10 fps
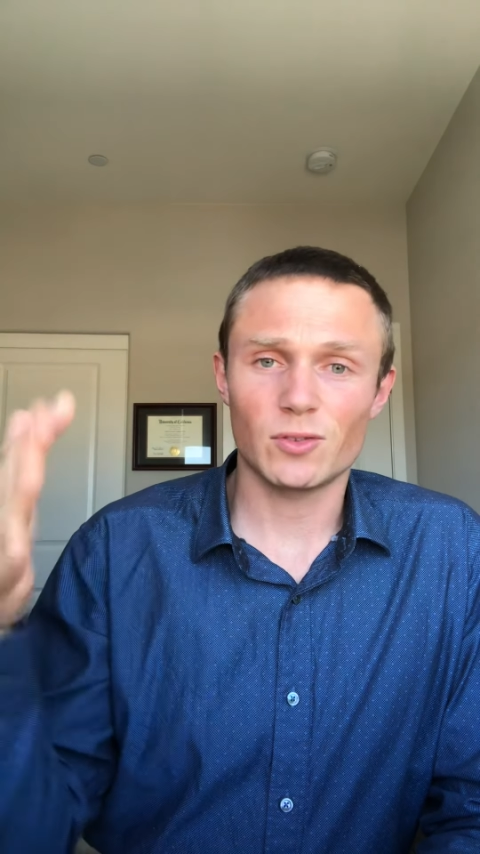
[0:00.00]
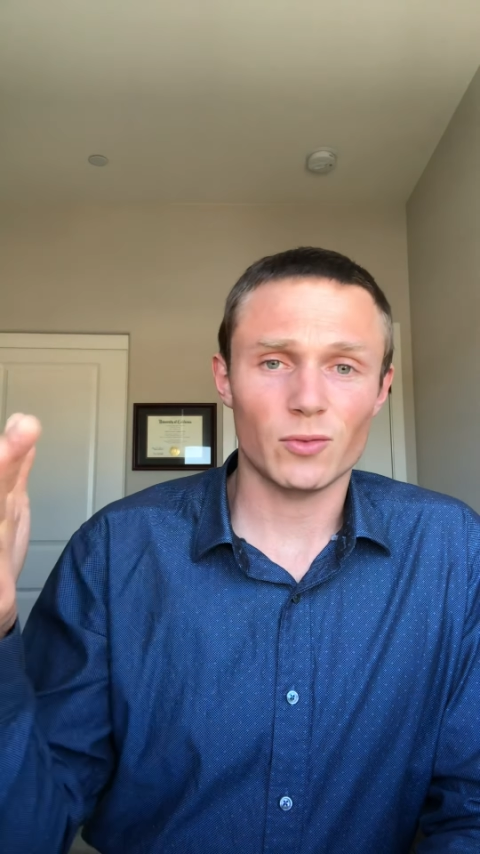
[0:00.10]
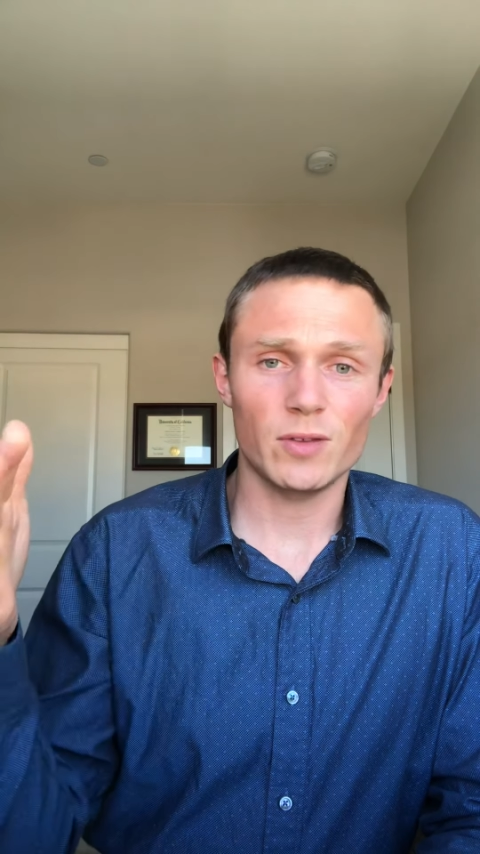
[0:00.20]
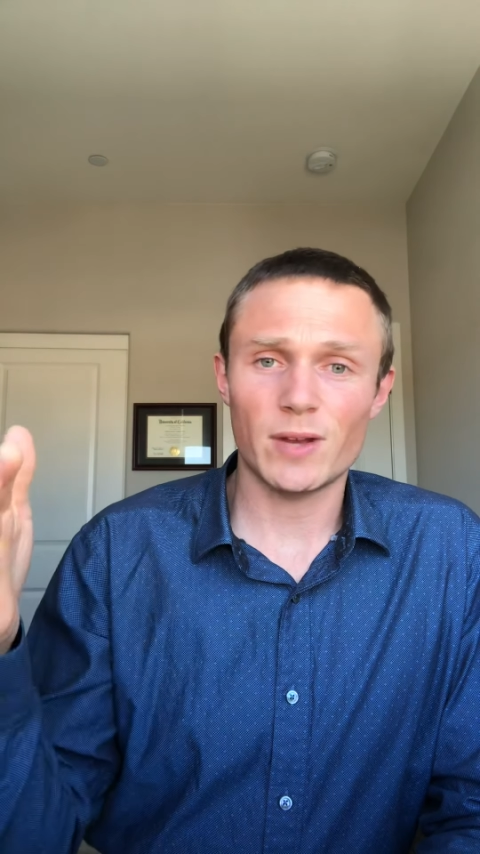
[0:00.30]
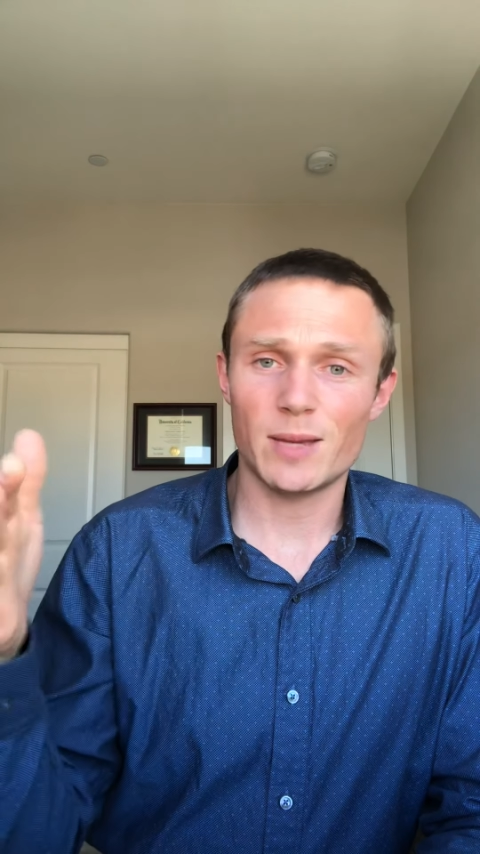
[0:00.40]

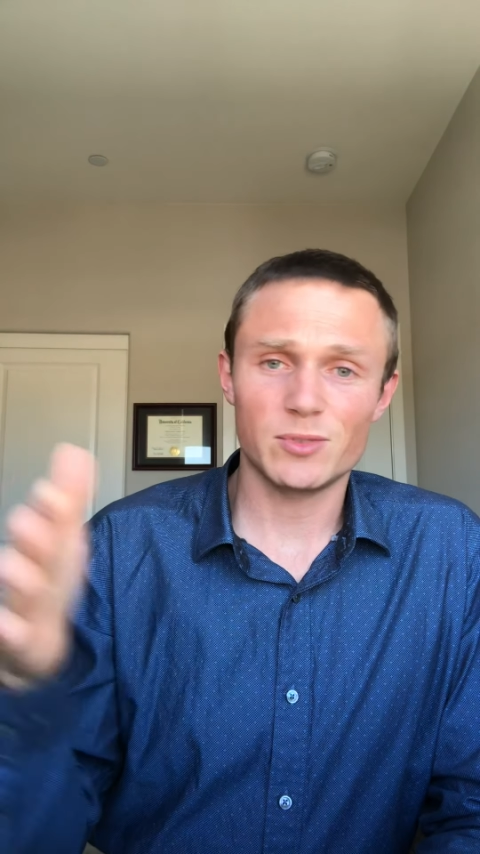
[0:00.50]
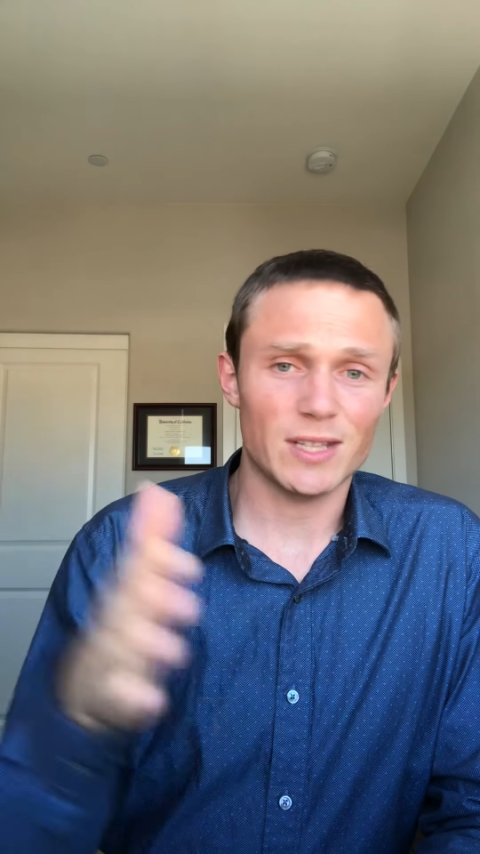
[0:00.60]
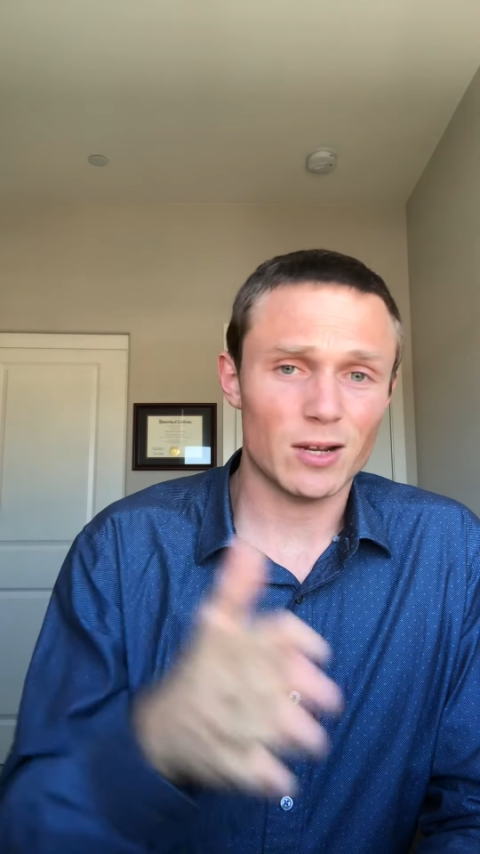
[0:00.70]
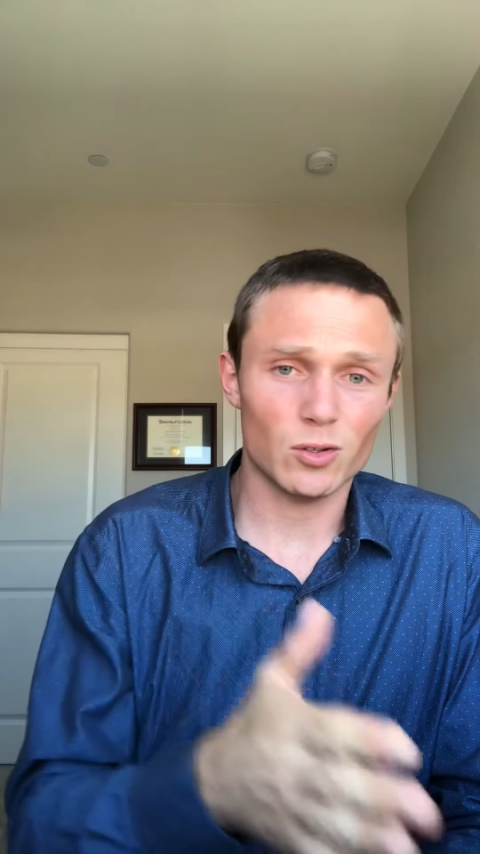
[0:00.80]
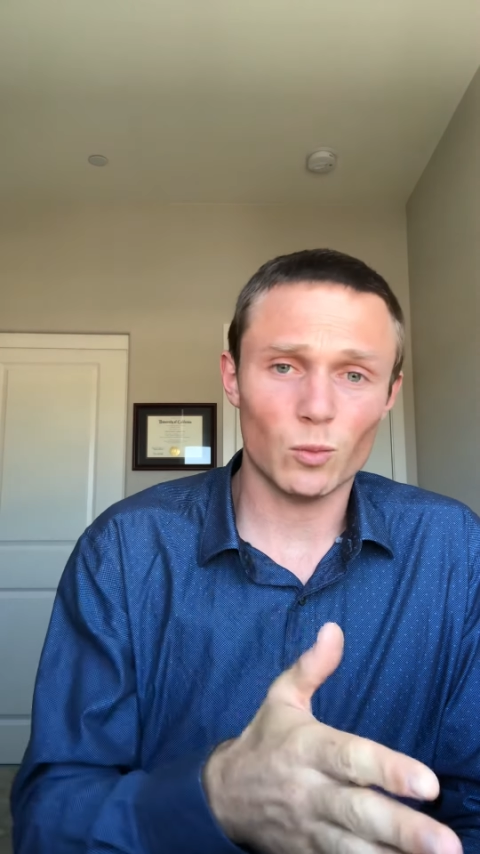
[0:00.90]
three reps
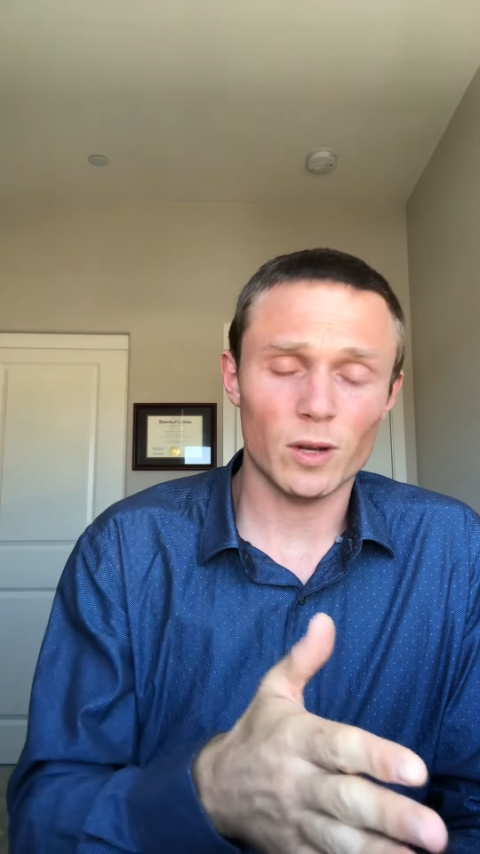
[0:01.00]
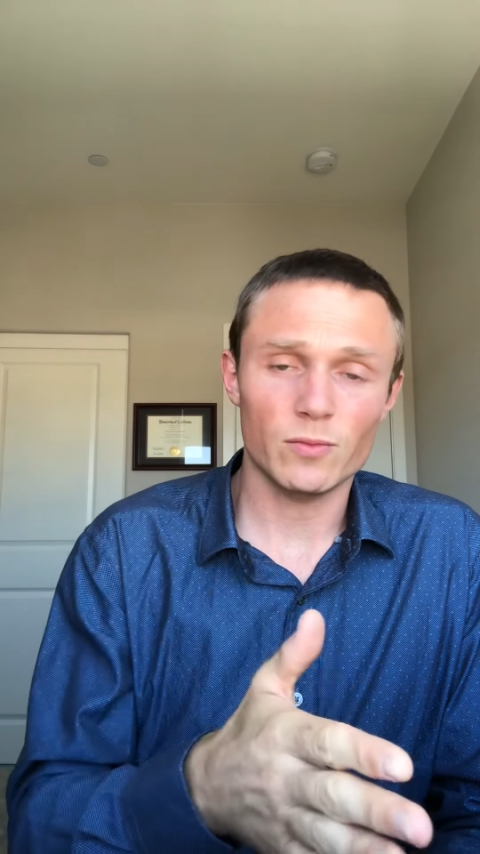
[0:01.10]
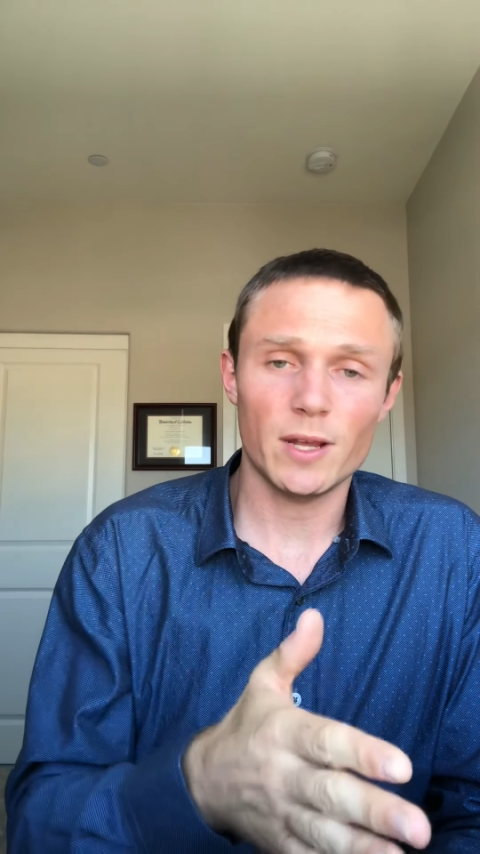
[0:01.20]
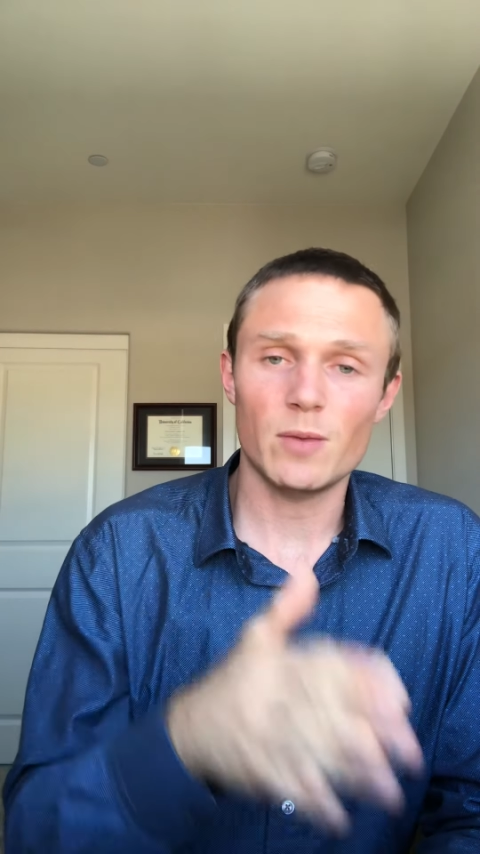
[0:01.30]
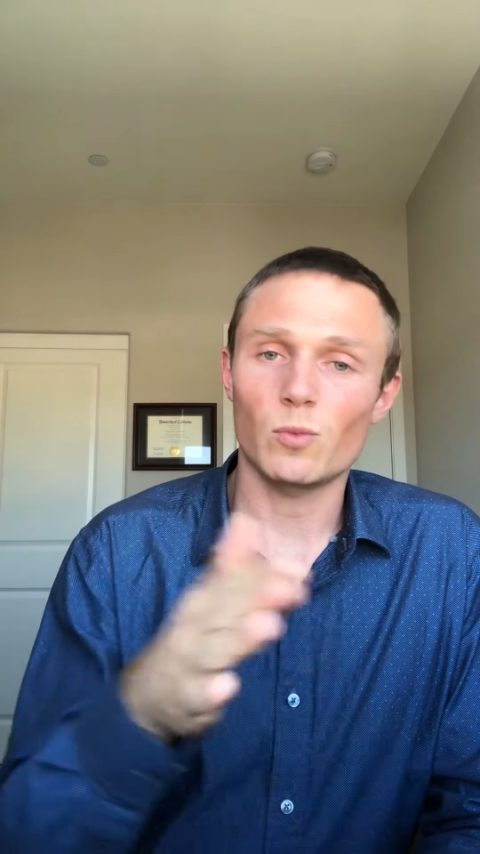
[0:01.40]
down to one
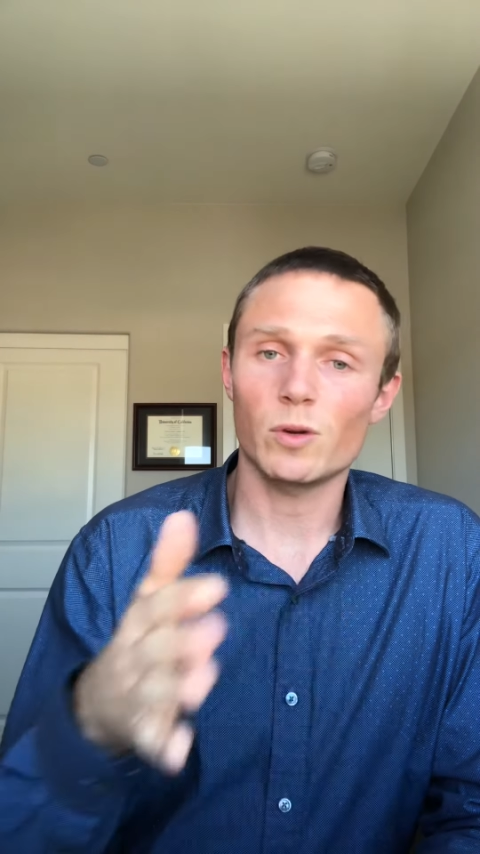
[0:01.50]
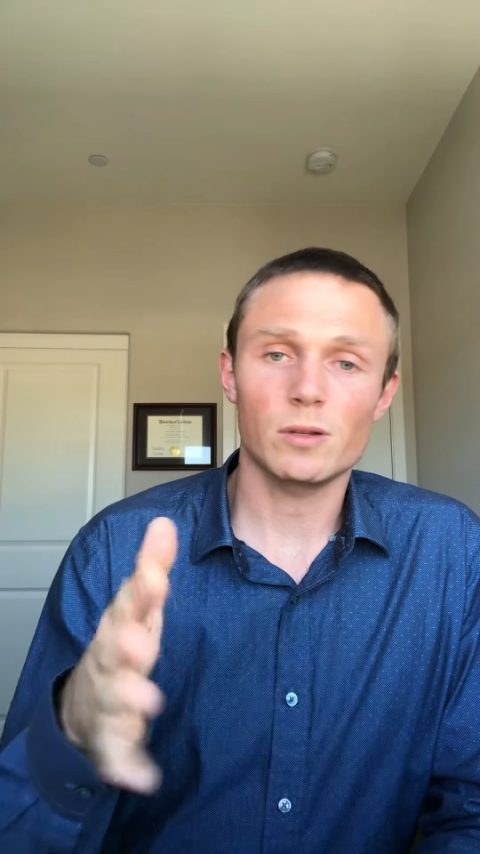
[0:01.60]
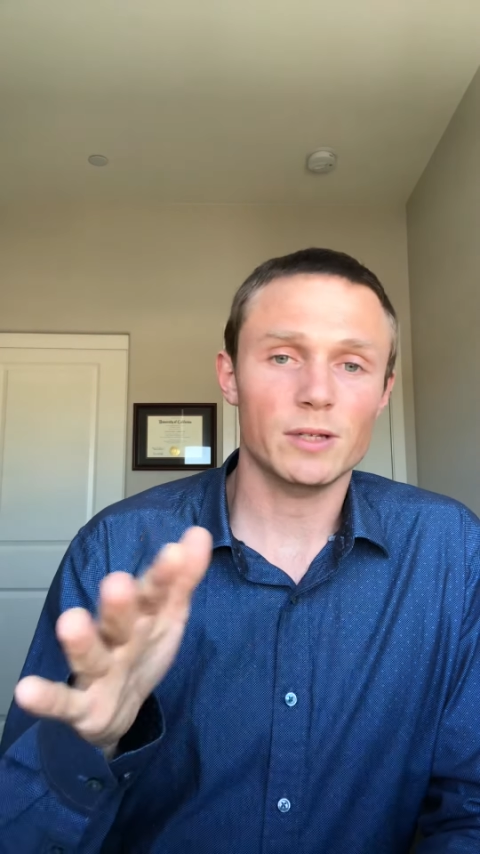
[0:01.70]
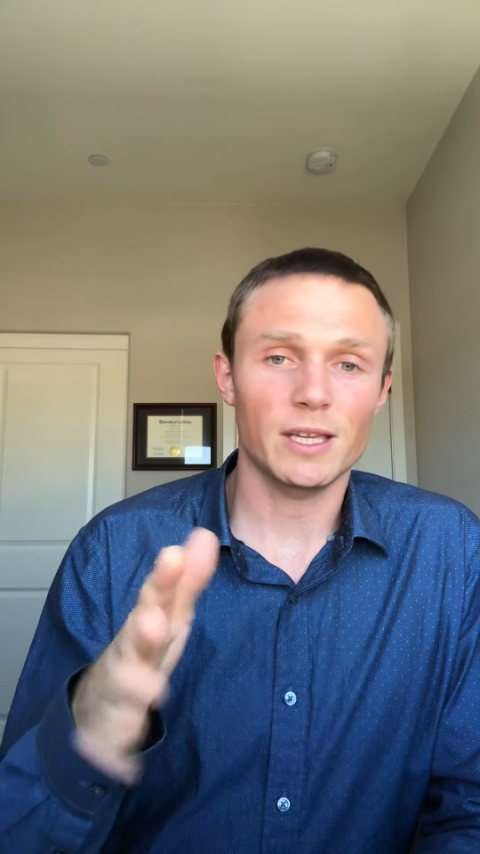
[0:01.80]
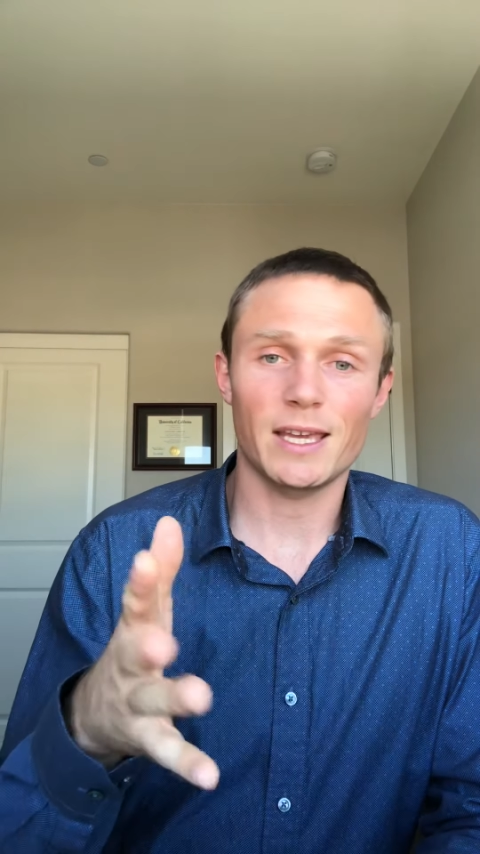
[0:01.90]
rep, we're
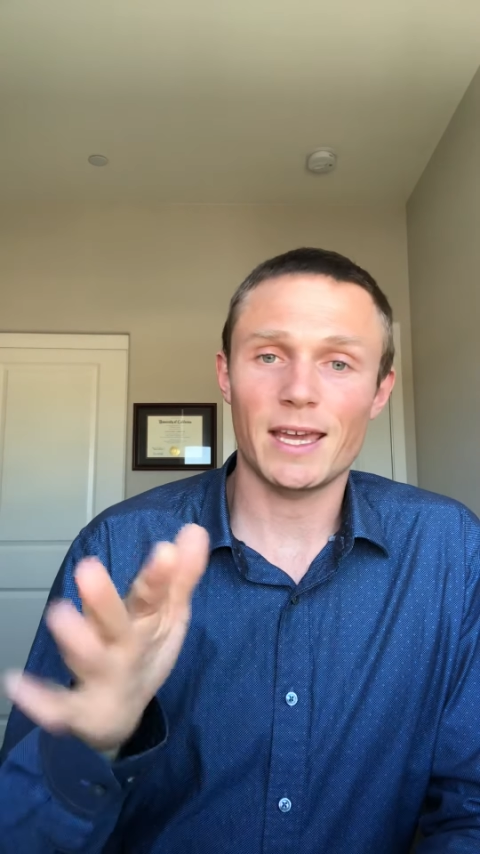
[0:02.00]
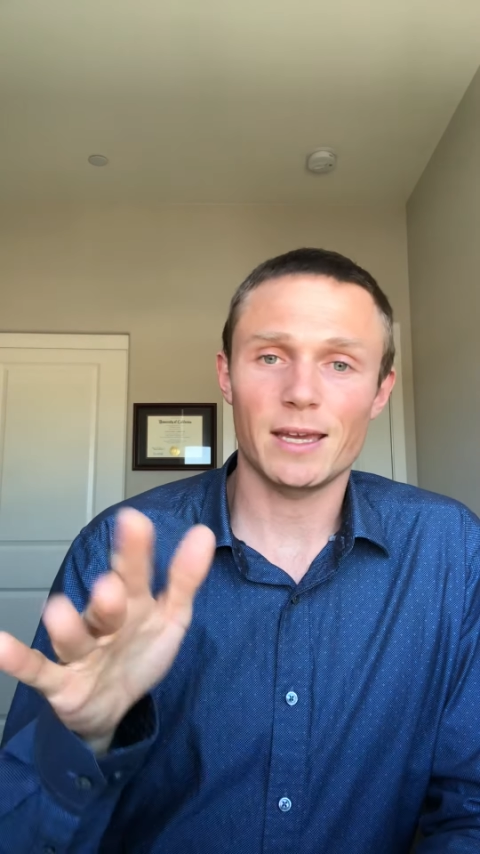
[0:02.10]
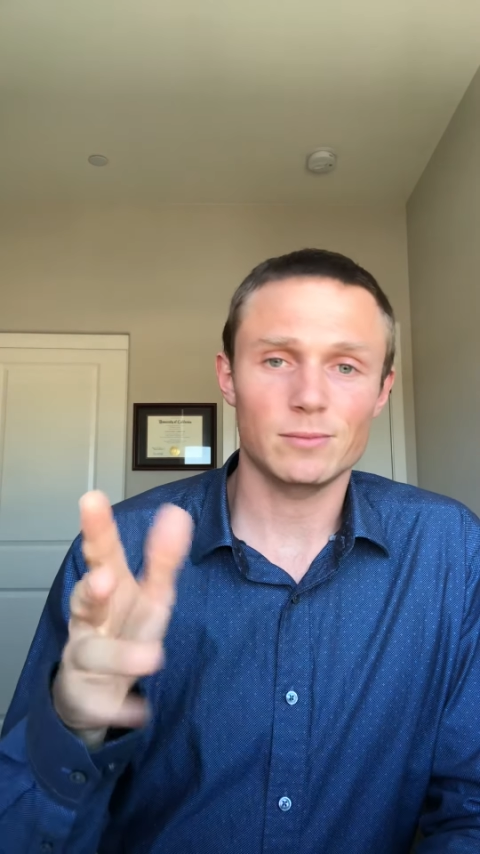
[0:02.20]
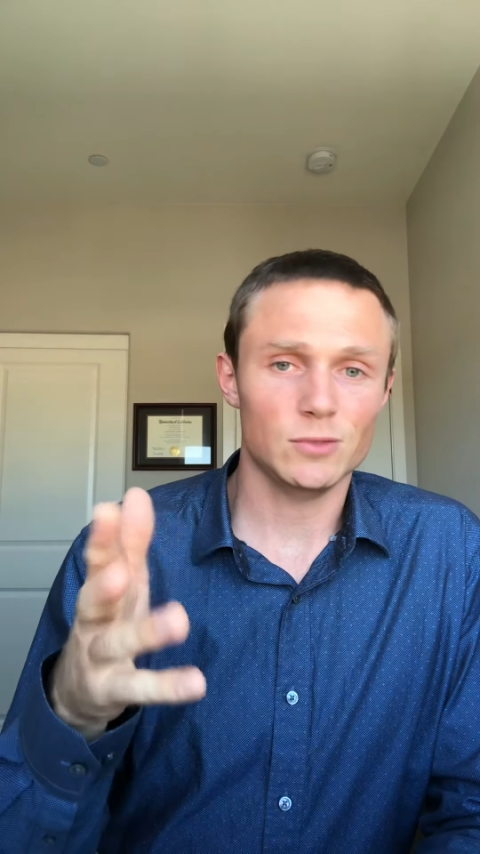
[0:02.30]
looking at,